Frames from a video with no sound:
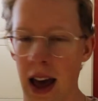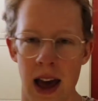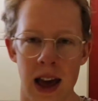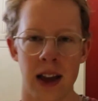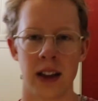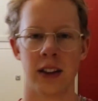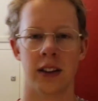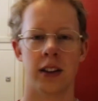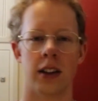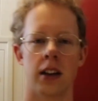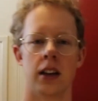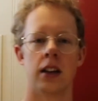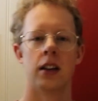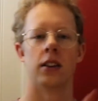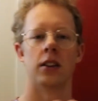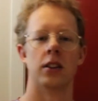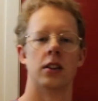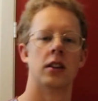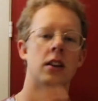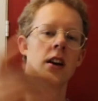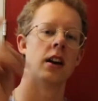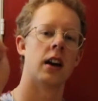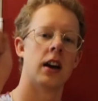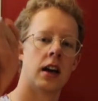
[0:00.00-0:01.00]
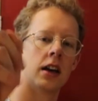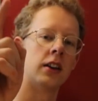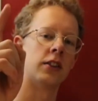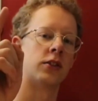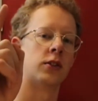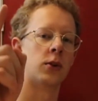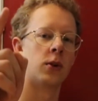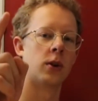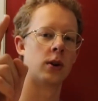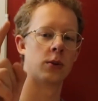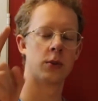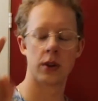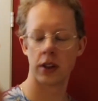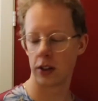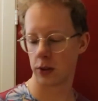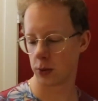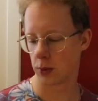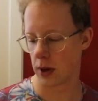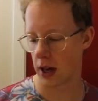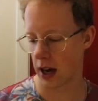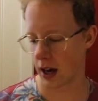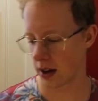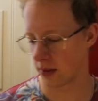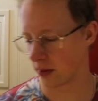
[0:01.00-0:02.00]
And as always,
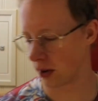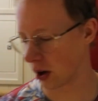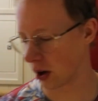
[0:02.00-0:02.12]
we have